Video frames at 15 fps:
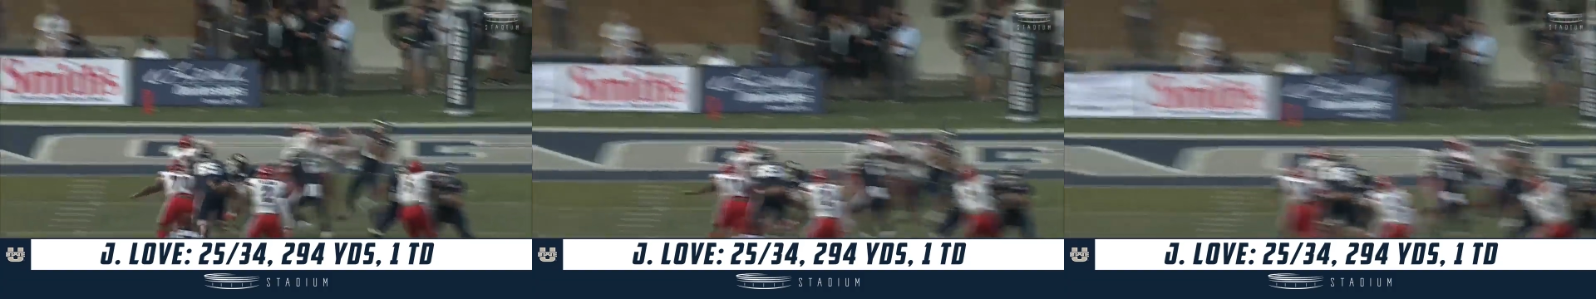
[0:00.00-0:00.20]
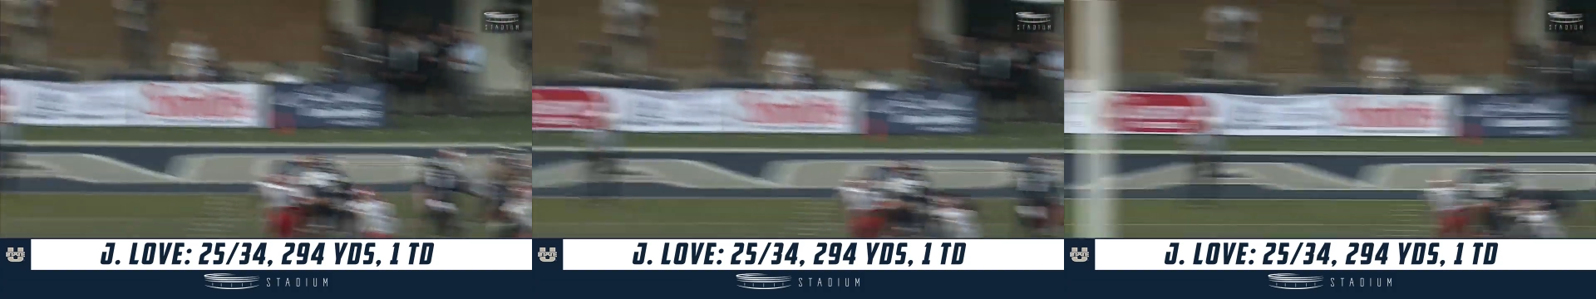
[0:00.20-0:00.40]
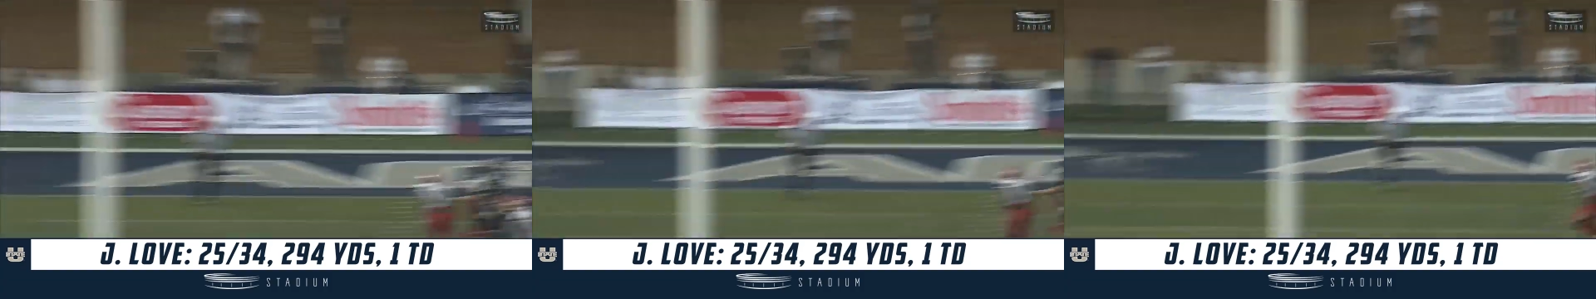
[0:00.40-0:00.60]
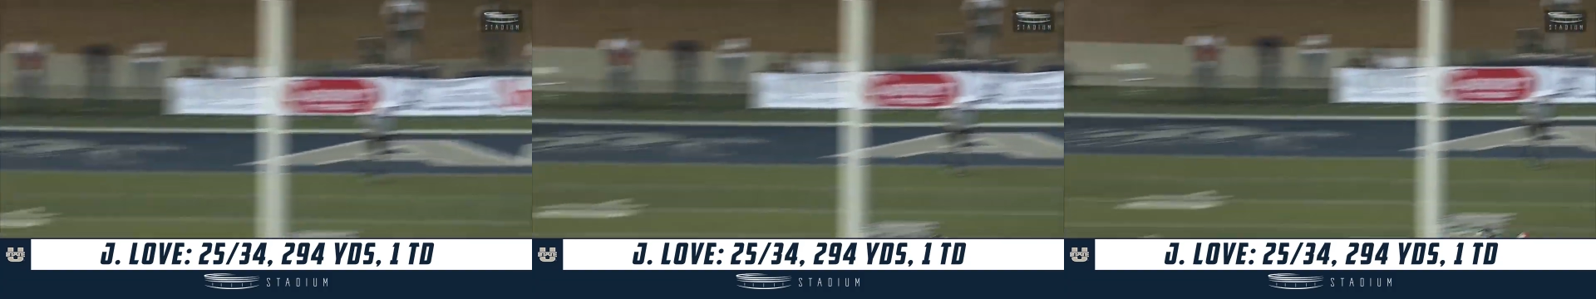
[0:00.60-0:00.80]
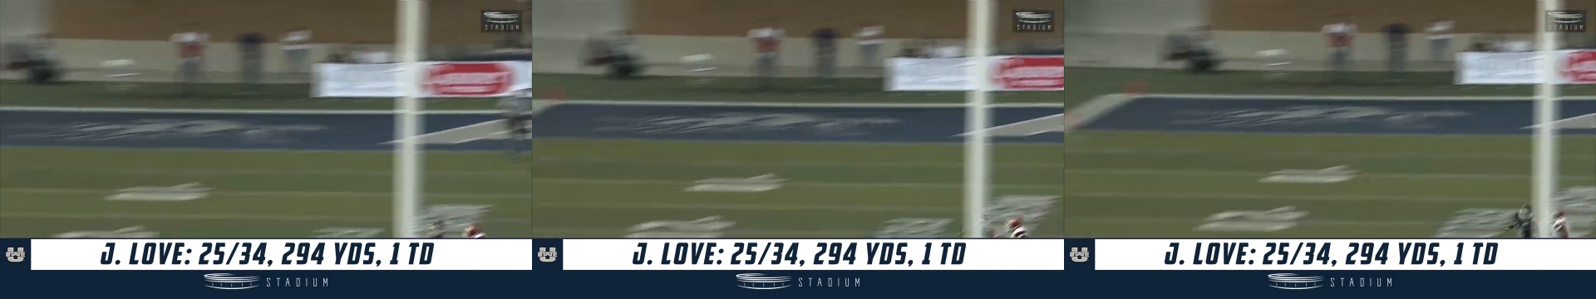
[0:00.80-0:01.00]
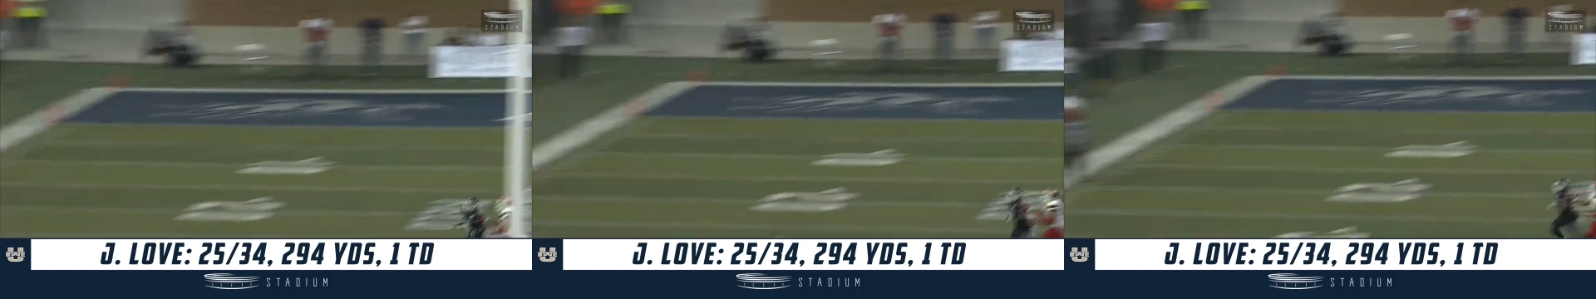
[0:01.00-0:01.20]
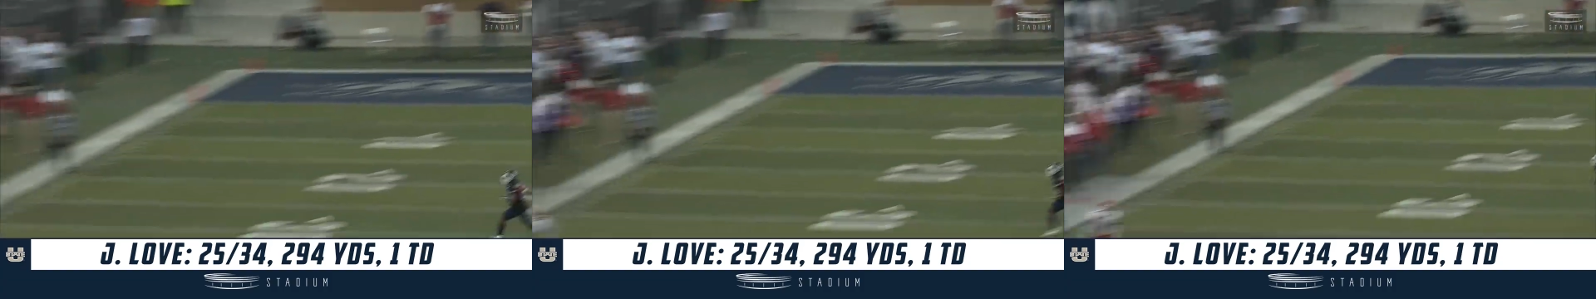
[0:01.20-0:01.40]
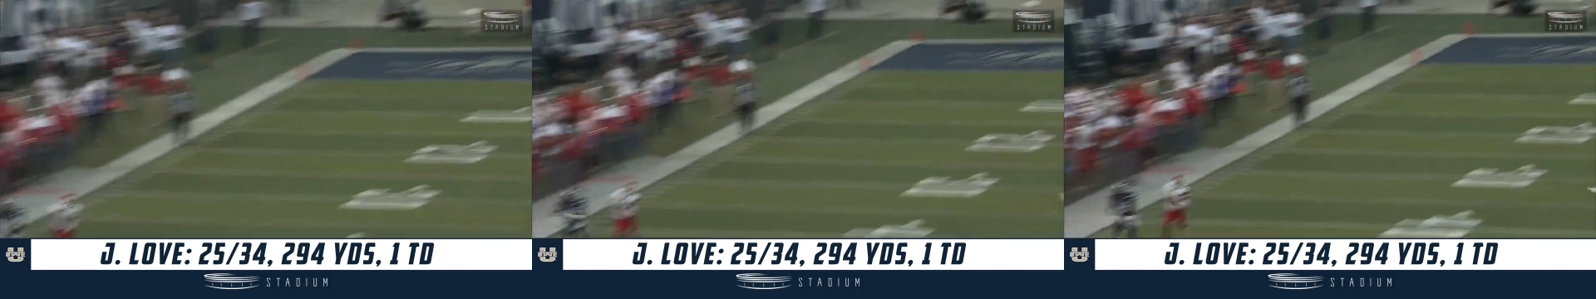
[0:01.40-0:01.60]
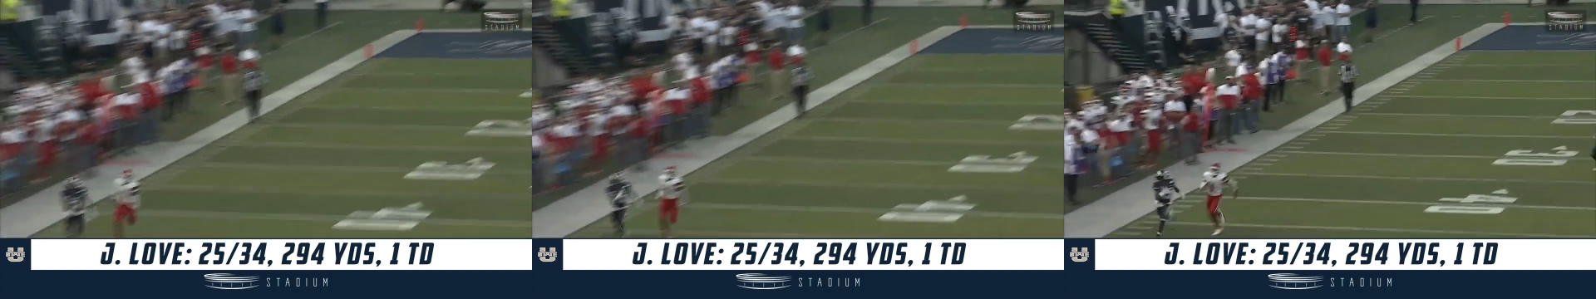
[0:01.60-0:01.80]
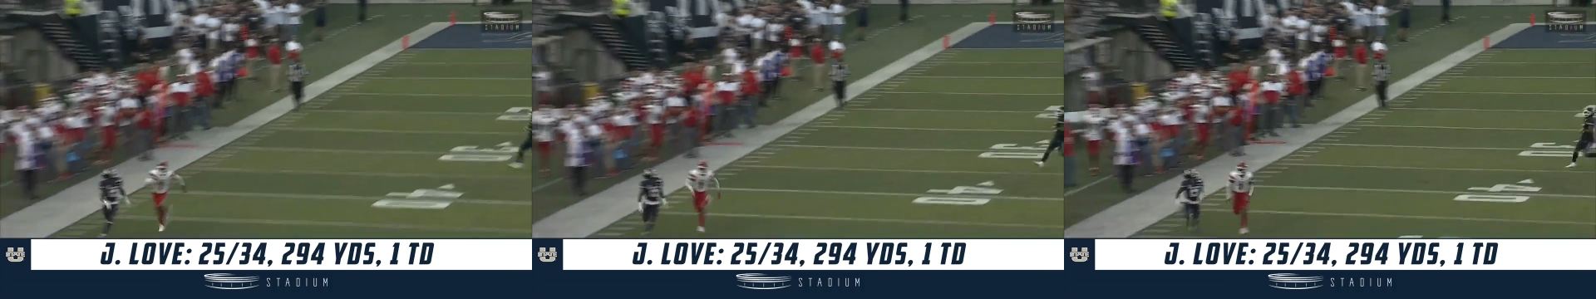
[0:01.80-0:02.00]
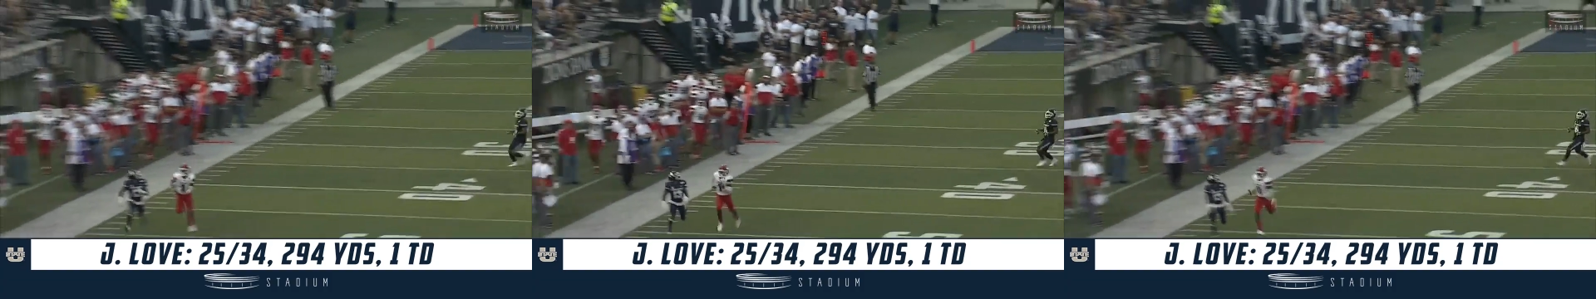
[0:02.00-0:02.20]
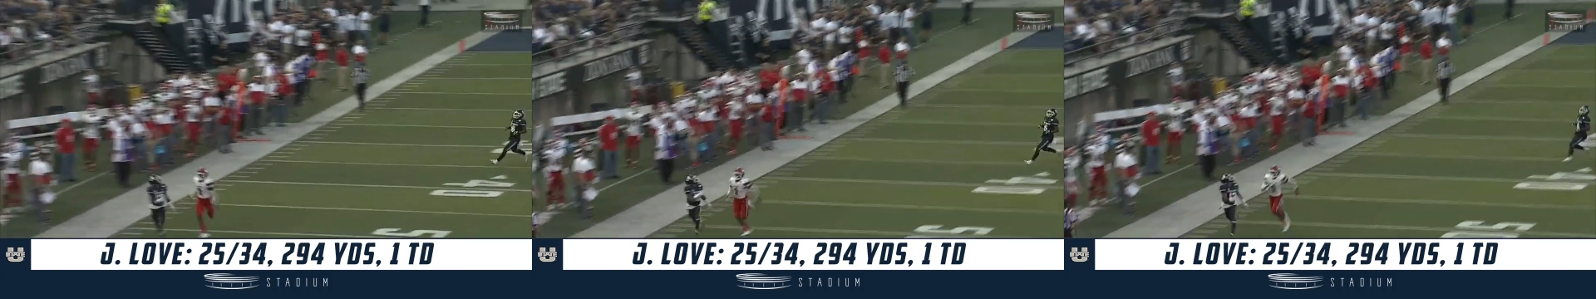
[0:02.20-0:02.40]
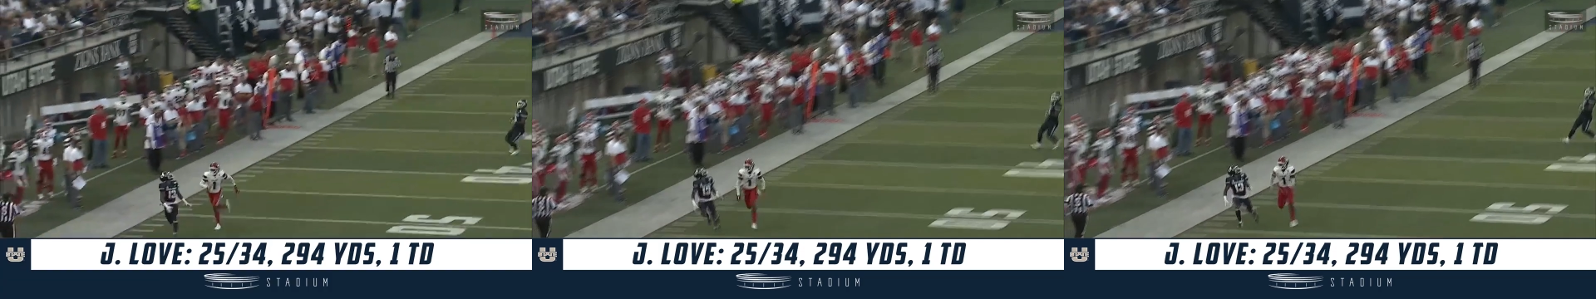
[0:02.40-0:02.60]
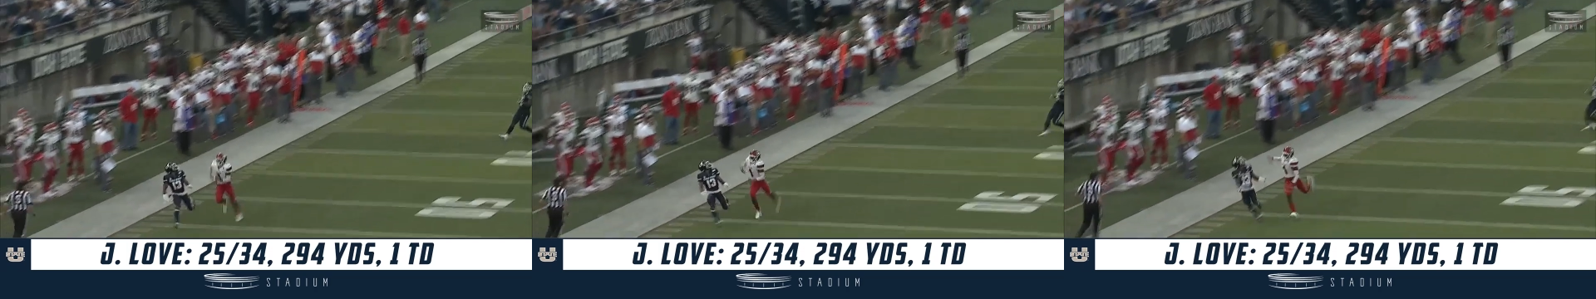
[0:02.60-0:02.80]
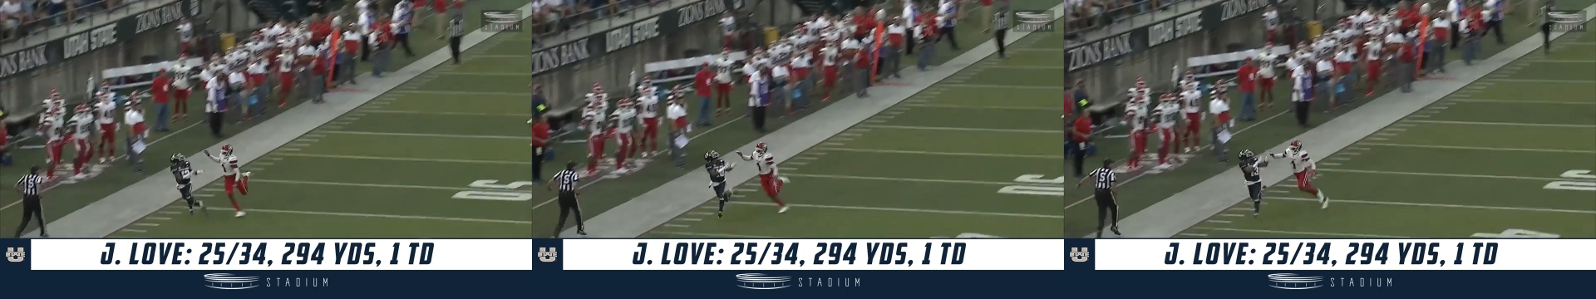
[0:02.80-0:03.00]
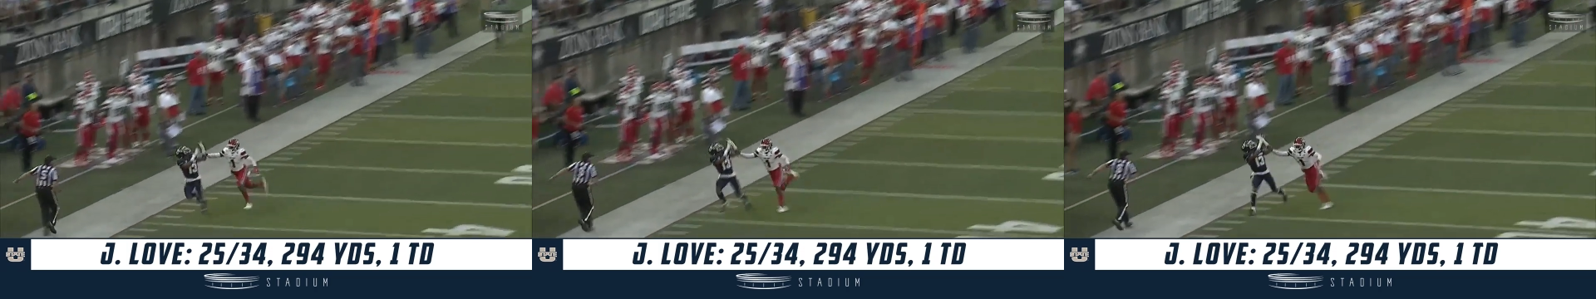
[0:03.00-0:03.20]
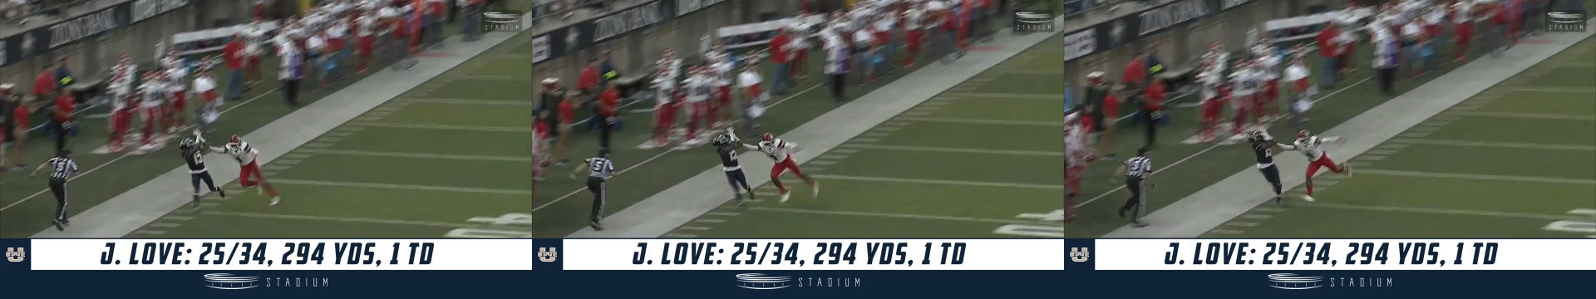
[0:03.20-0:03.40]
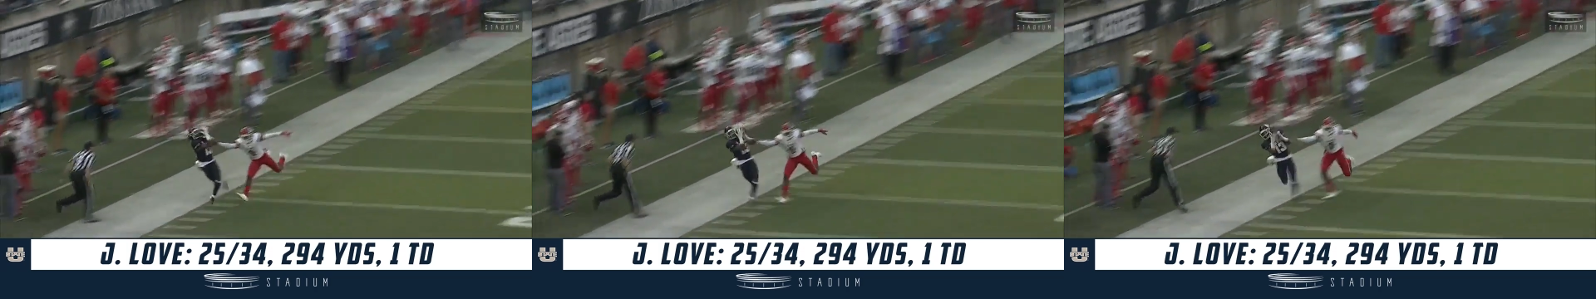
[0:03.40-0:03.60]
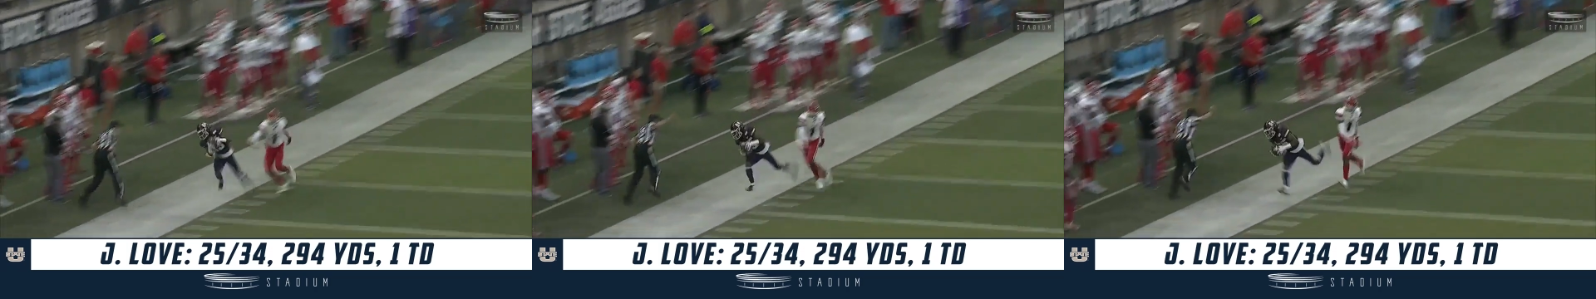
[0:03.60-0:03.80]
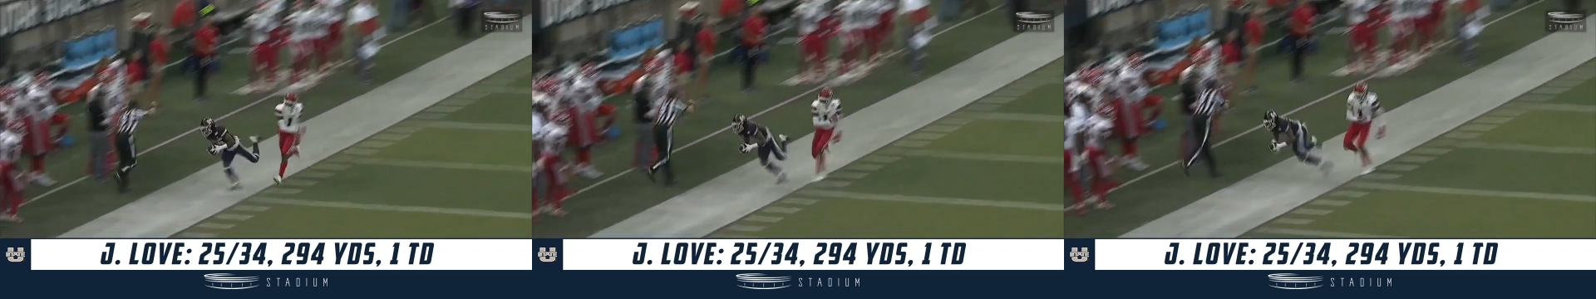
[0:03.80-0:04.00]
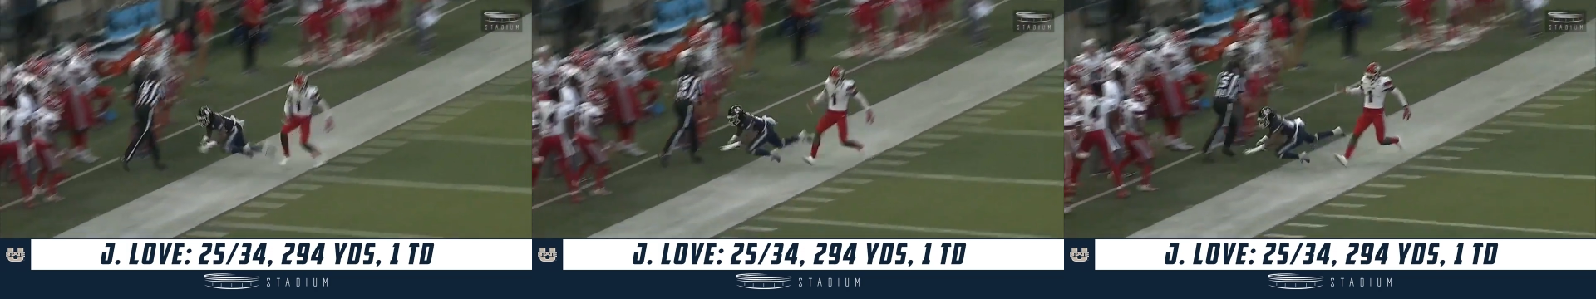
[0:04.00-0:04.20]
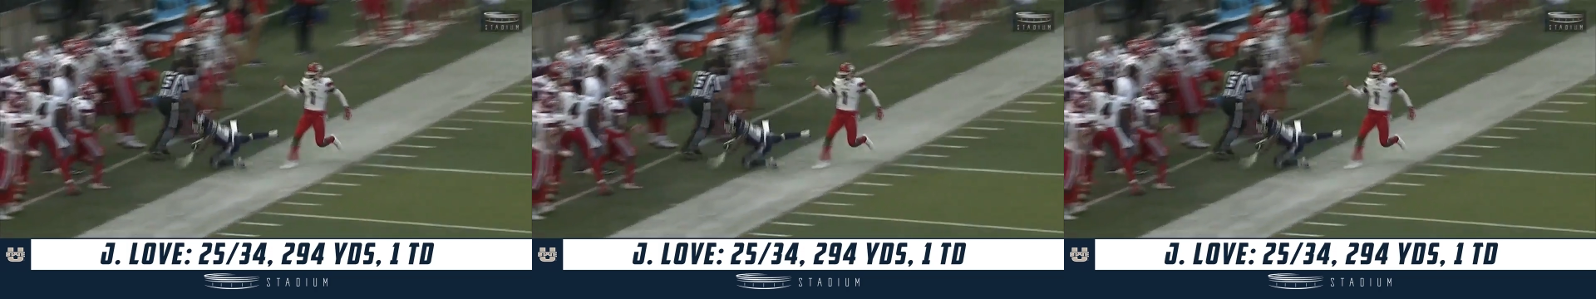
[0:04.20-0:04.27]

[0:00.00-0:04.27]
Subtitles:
[unreadable: no face in view]